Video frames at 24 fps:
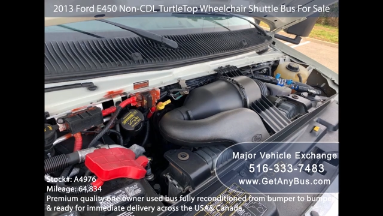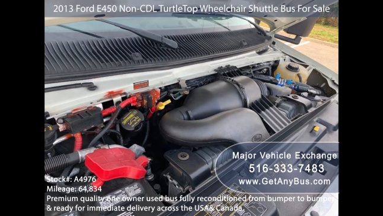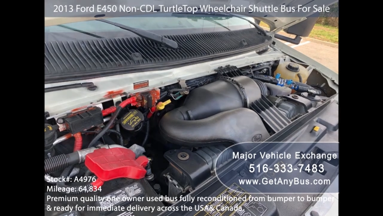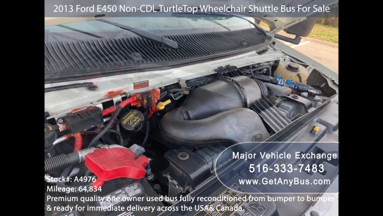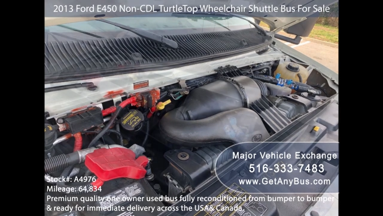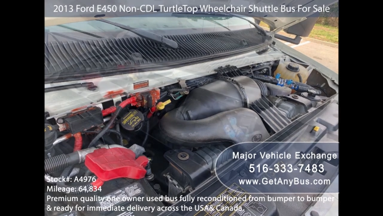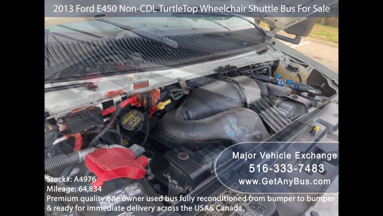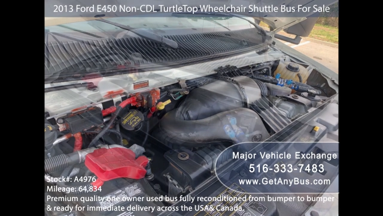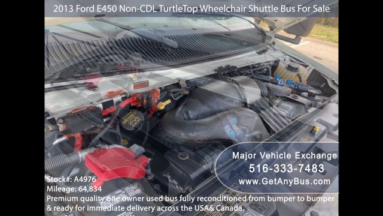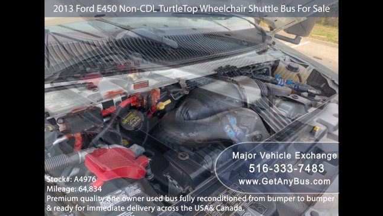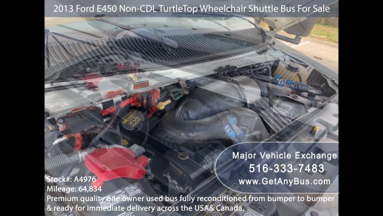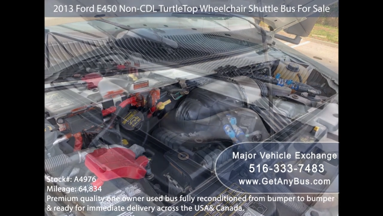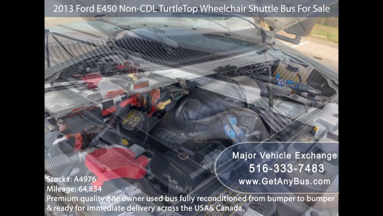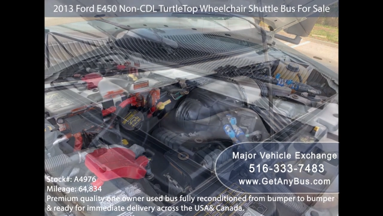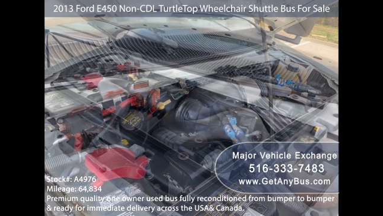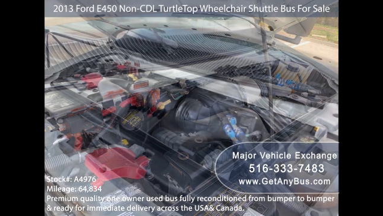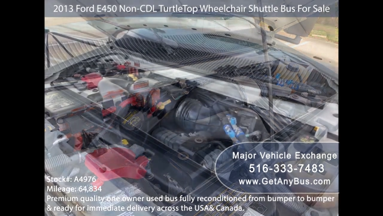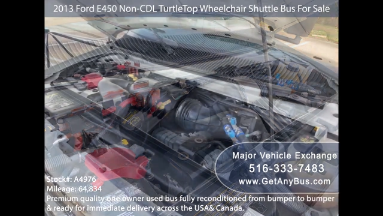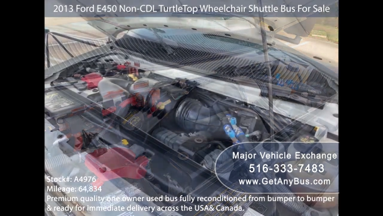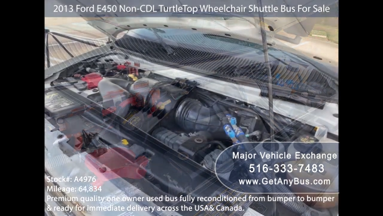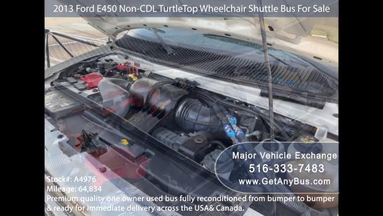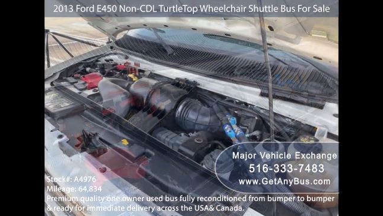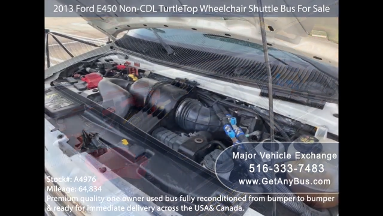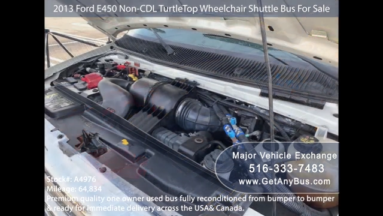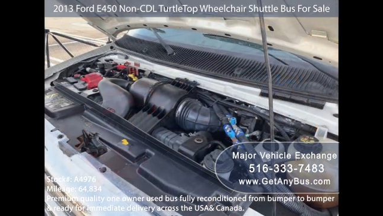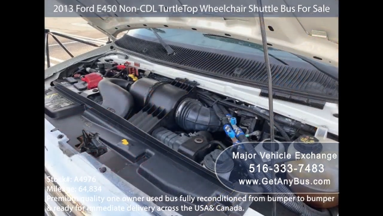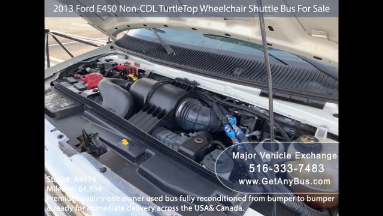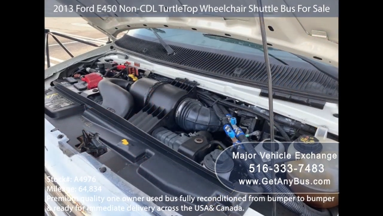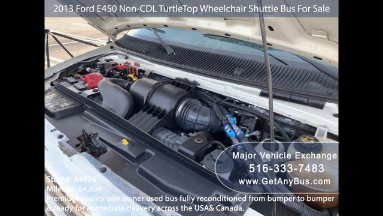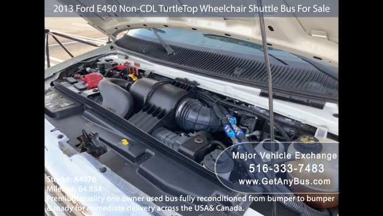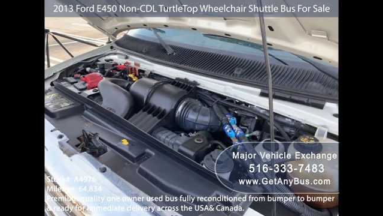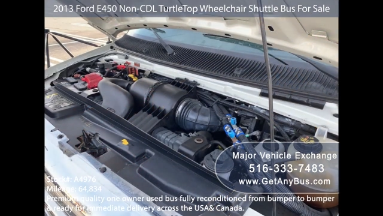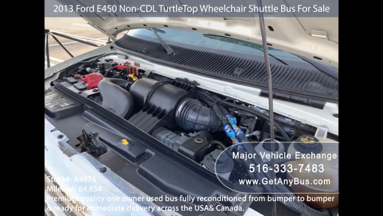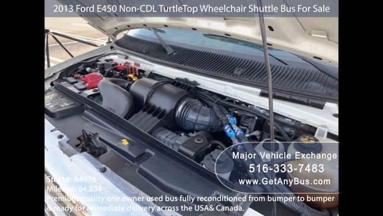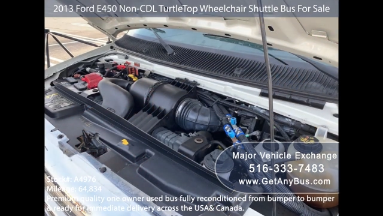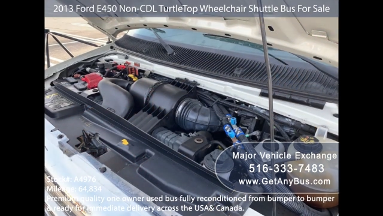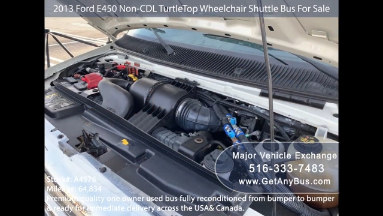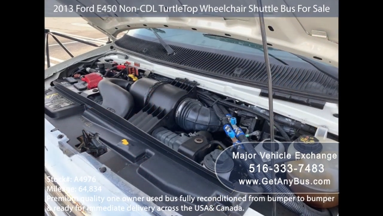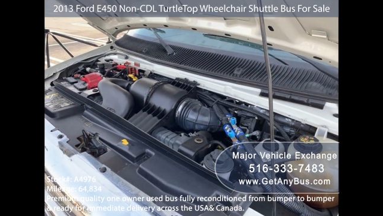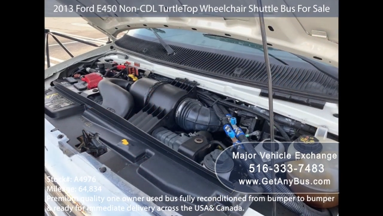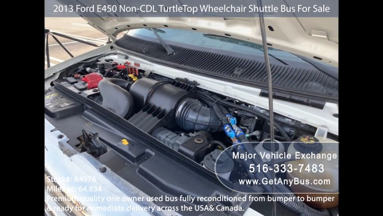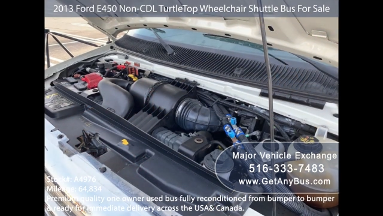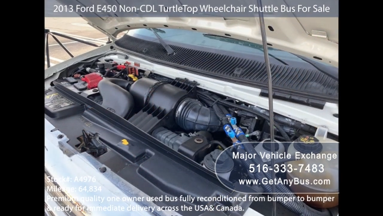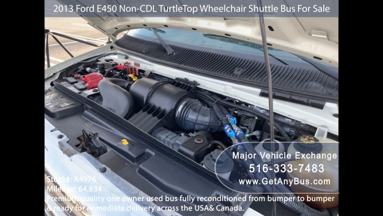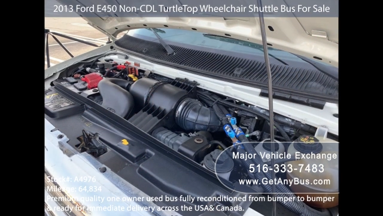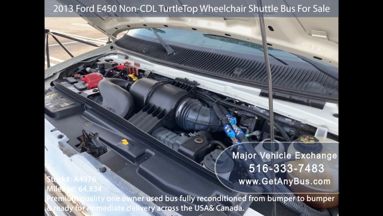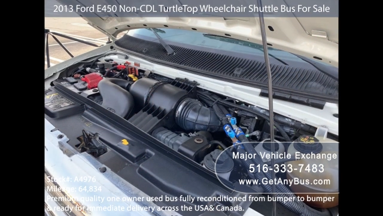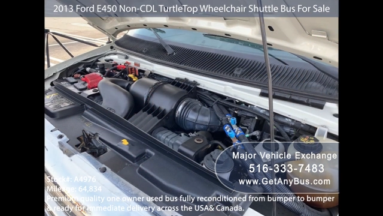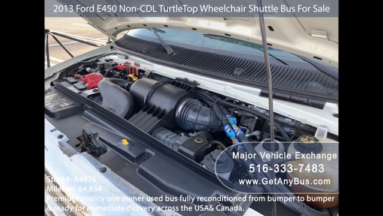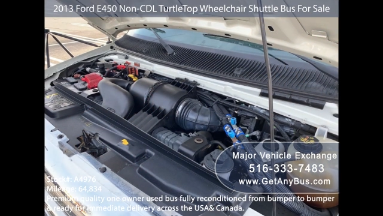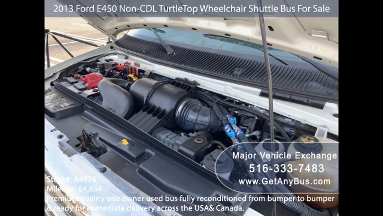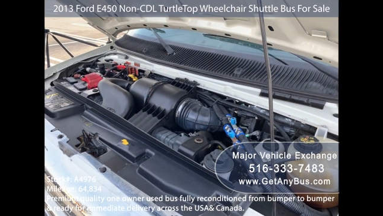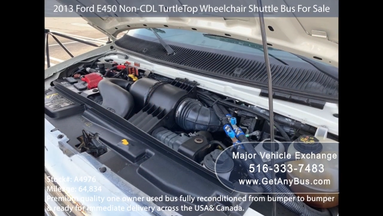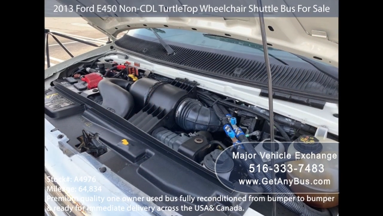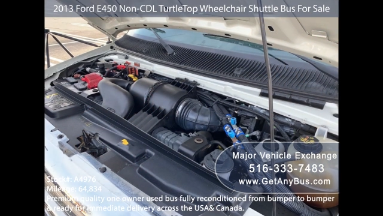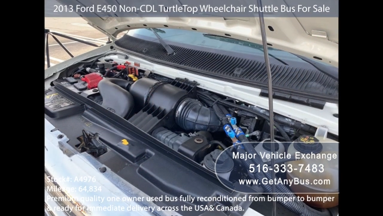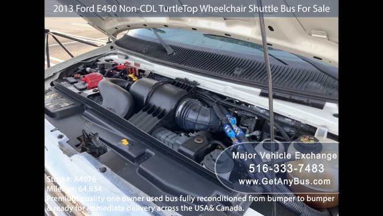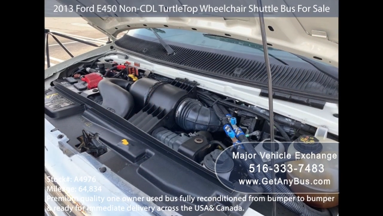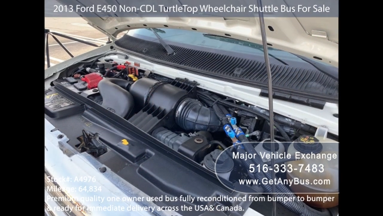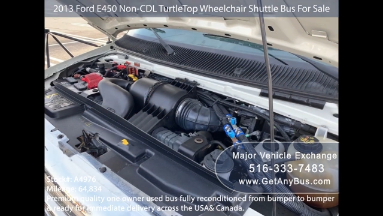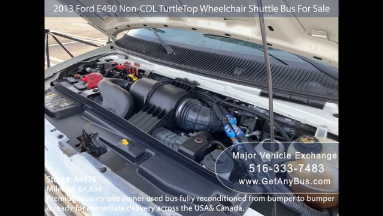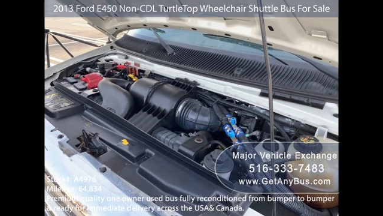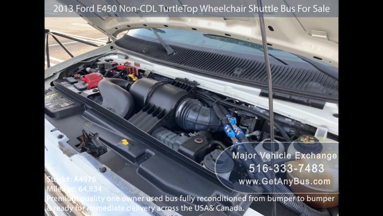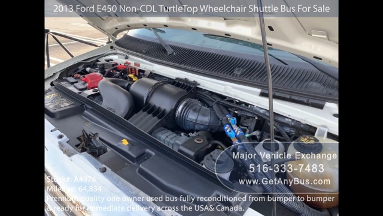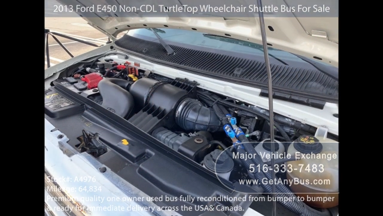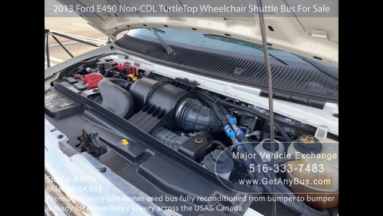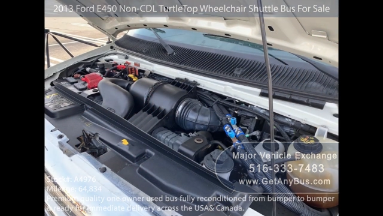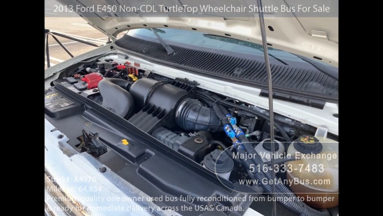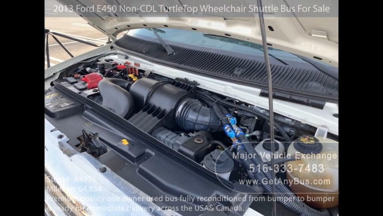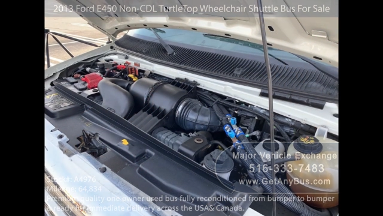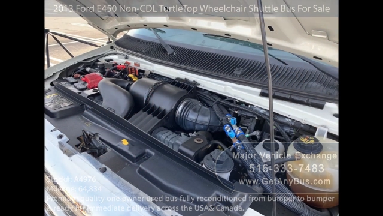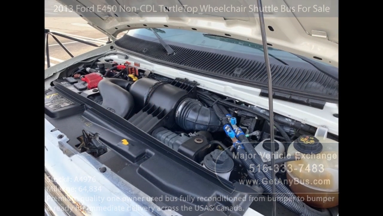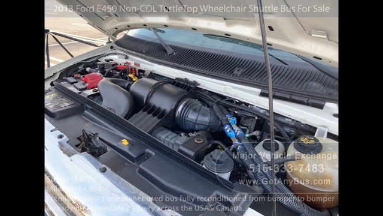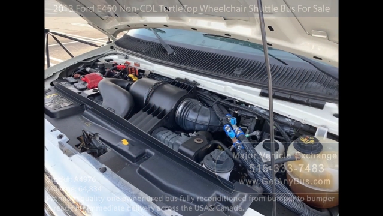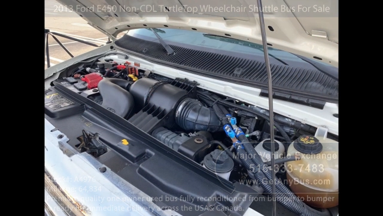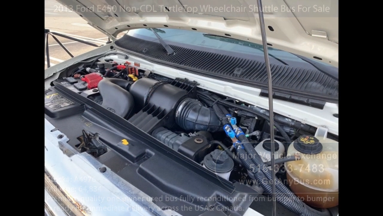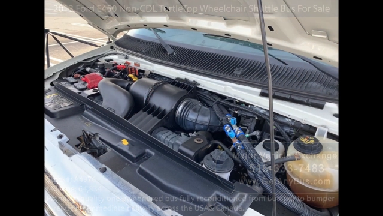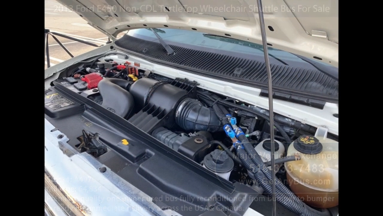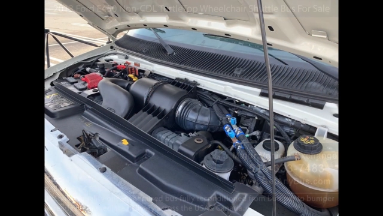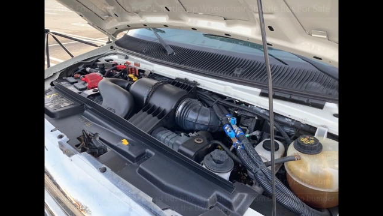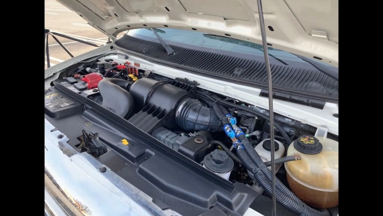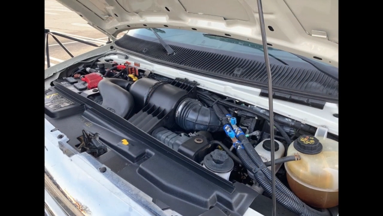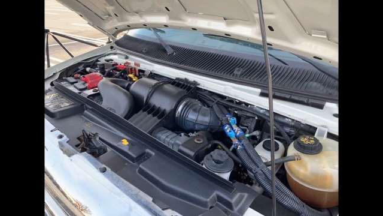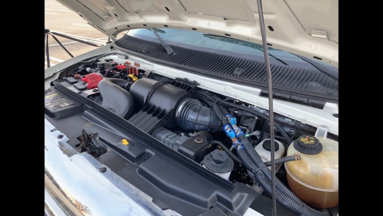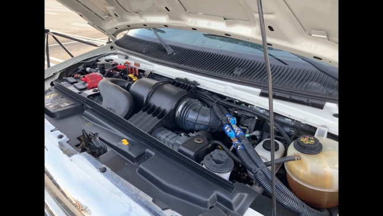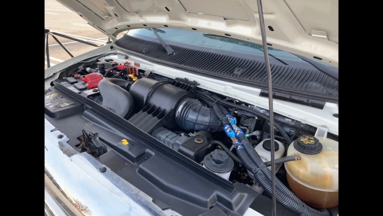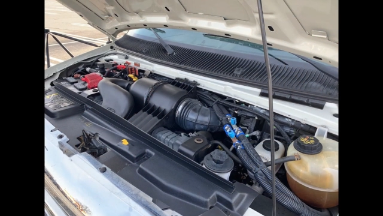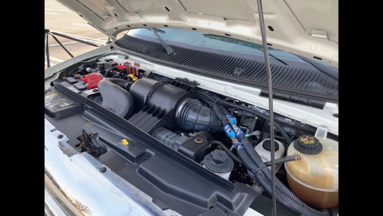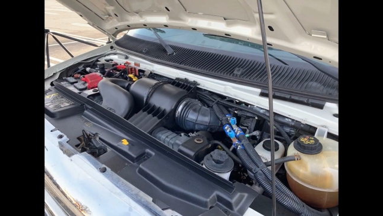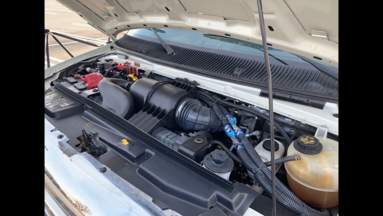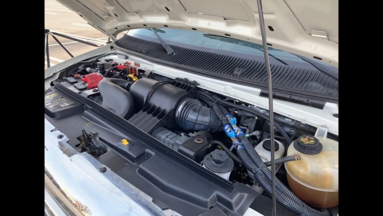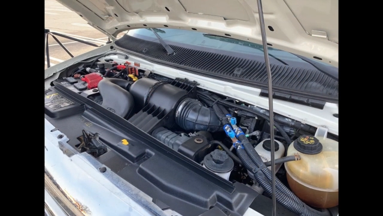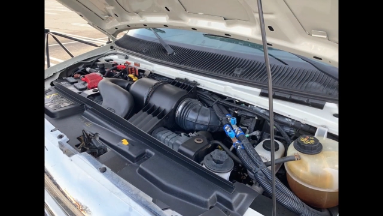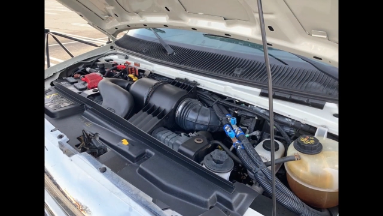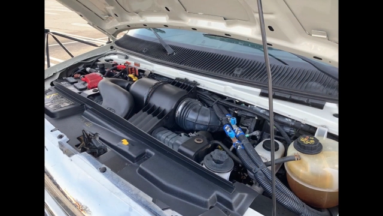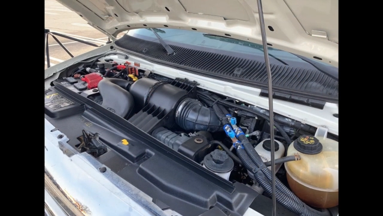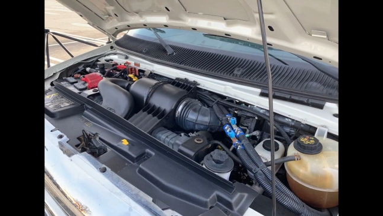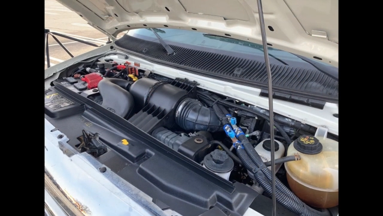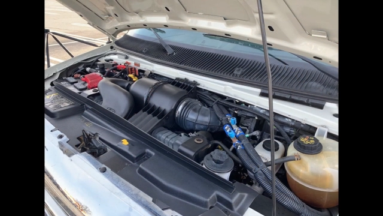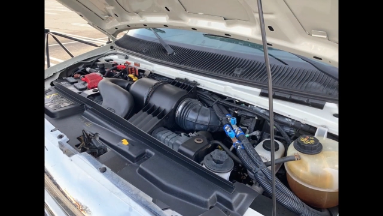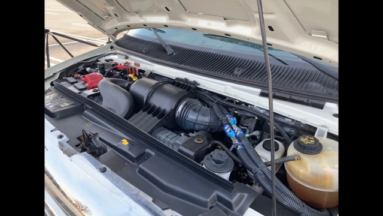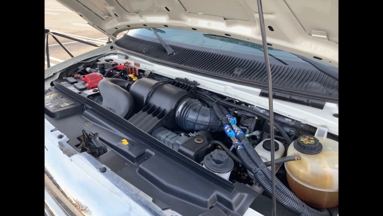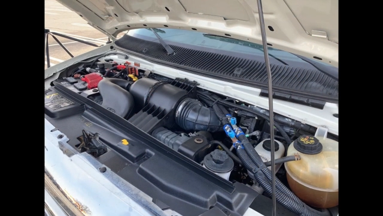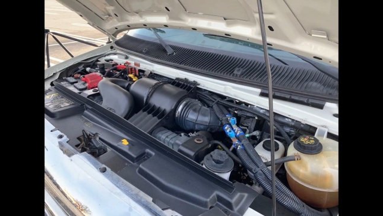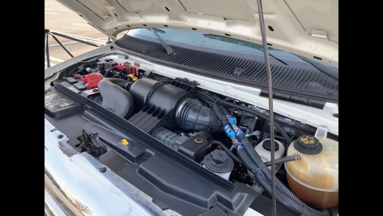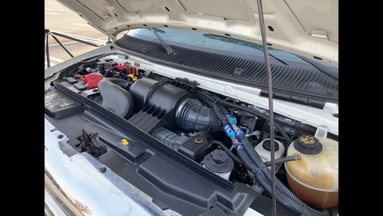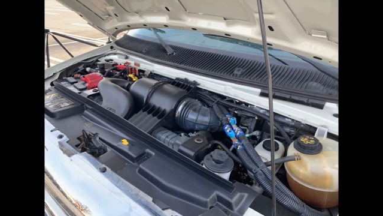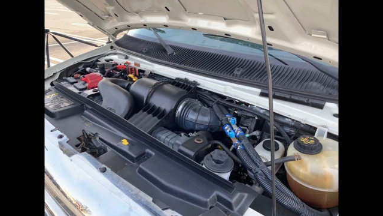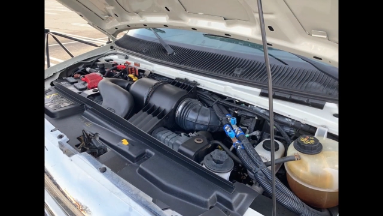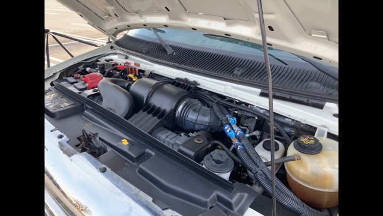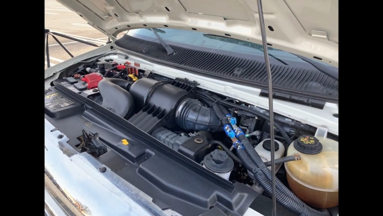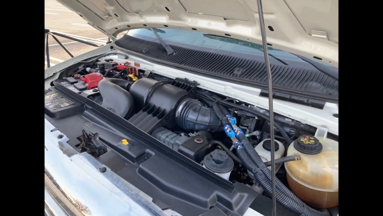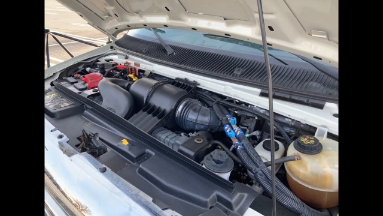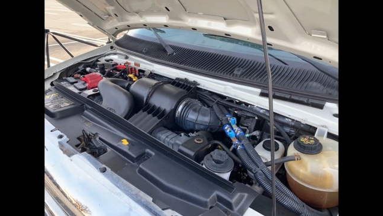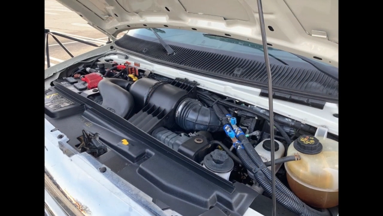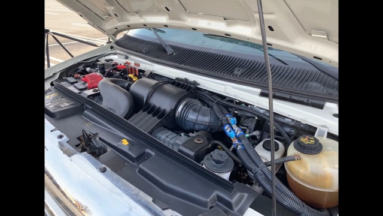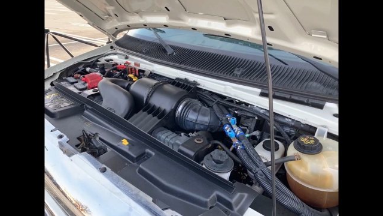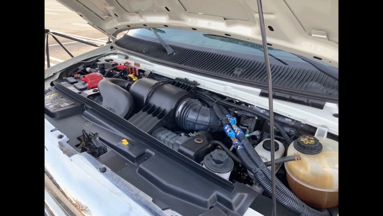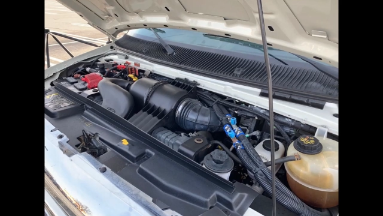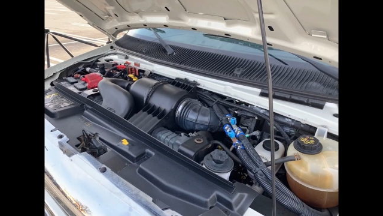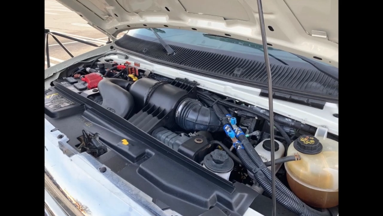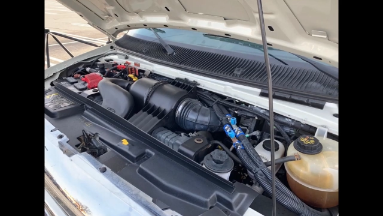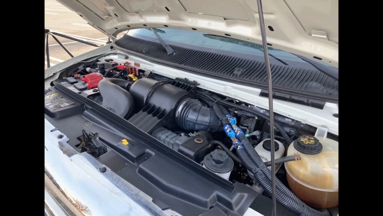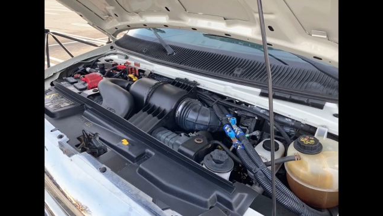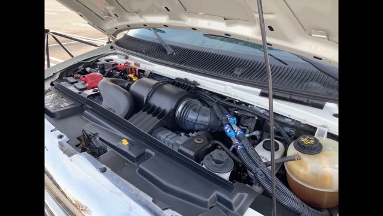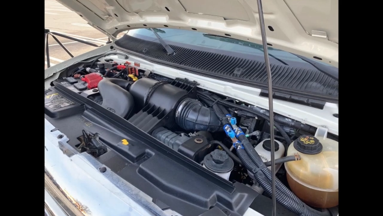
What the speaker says: No face is visible, so there are no lips to read.